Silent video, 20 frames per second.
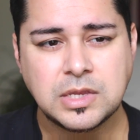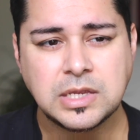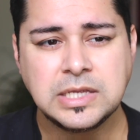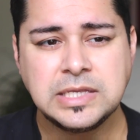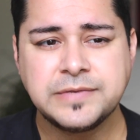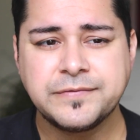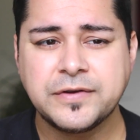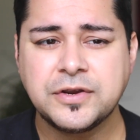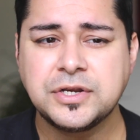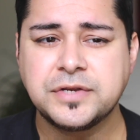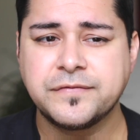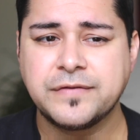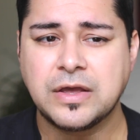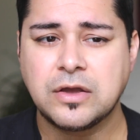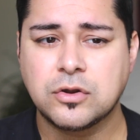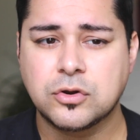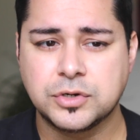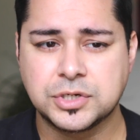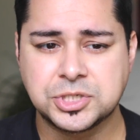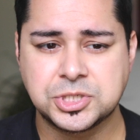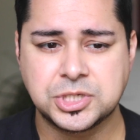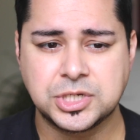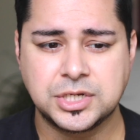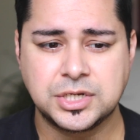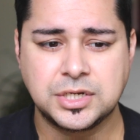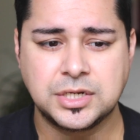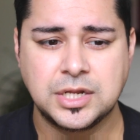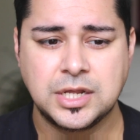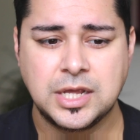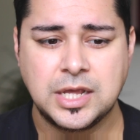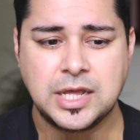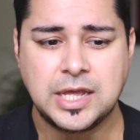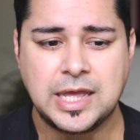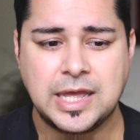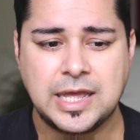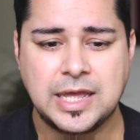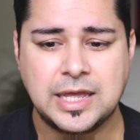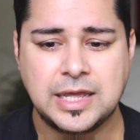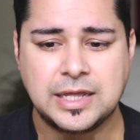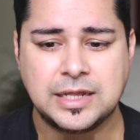very devout Christian,
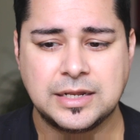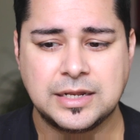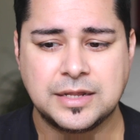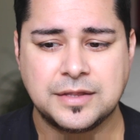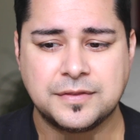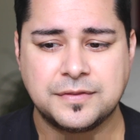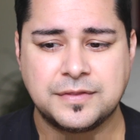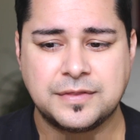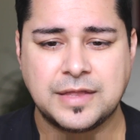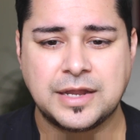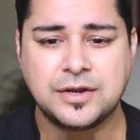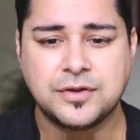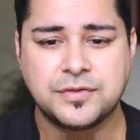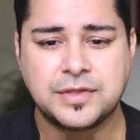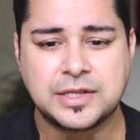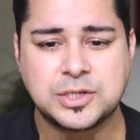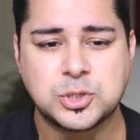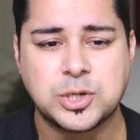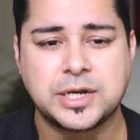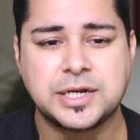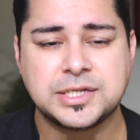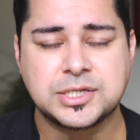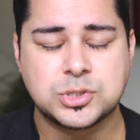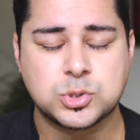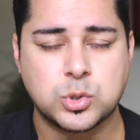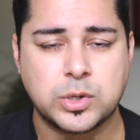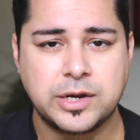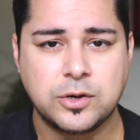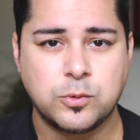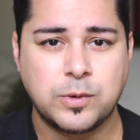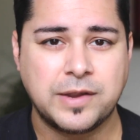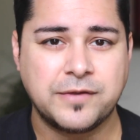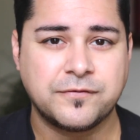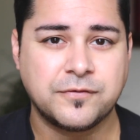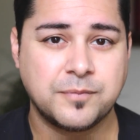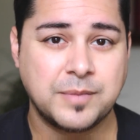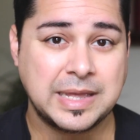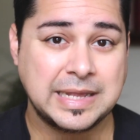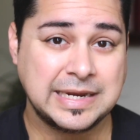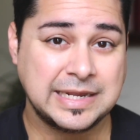and I know they try to stray away
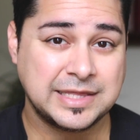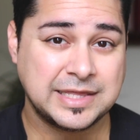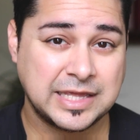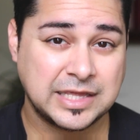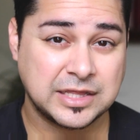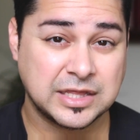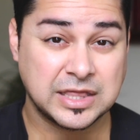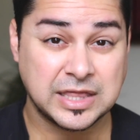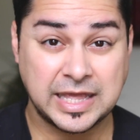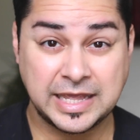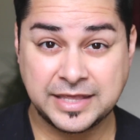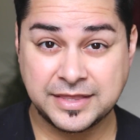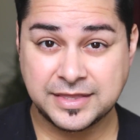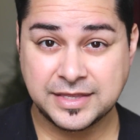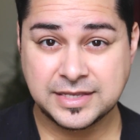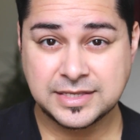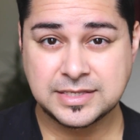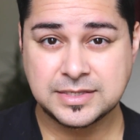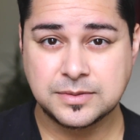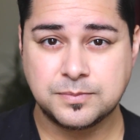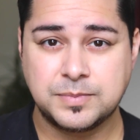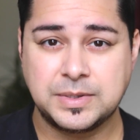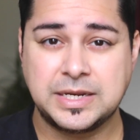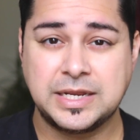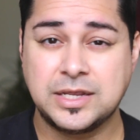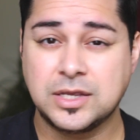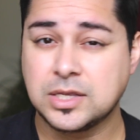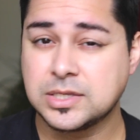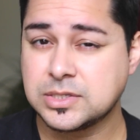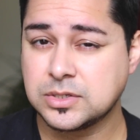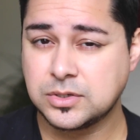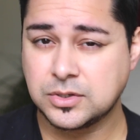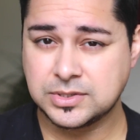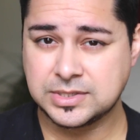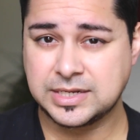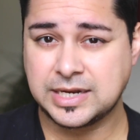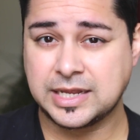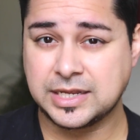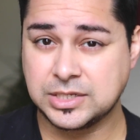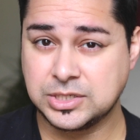from anything like this, but he also knows
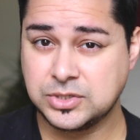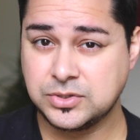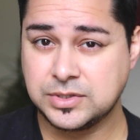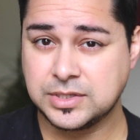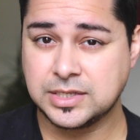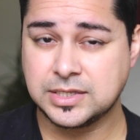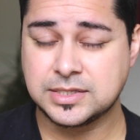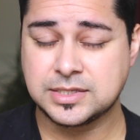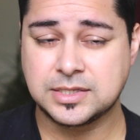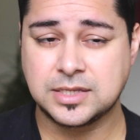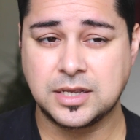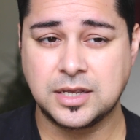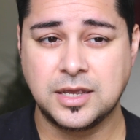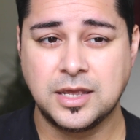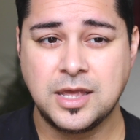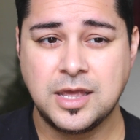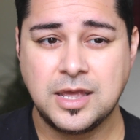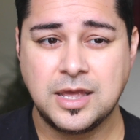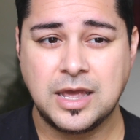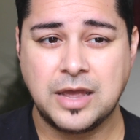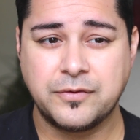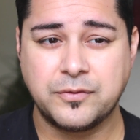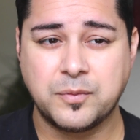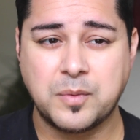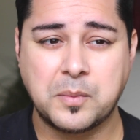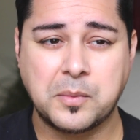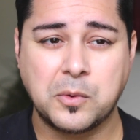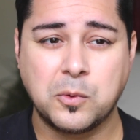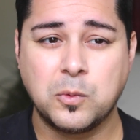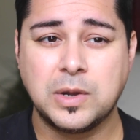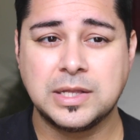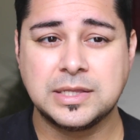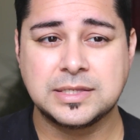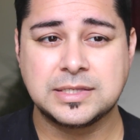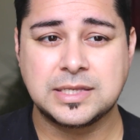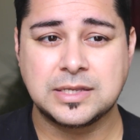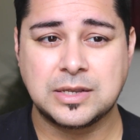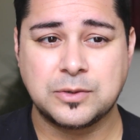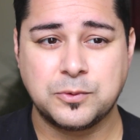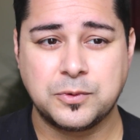that I can do this. I remember
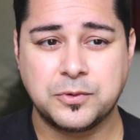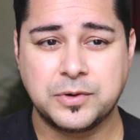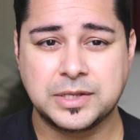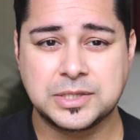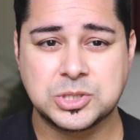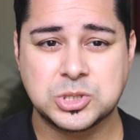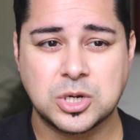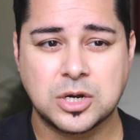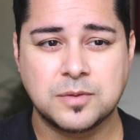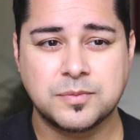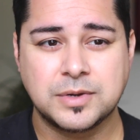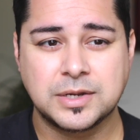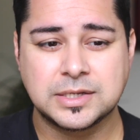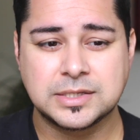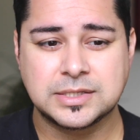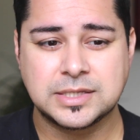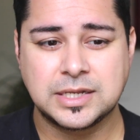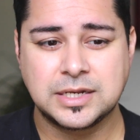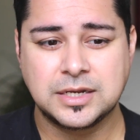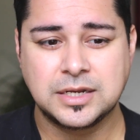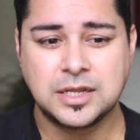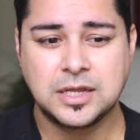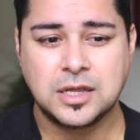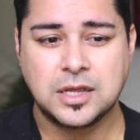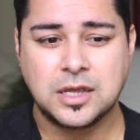once we were at Starbucks, and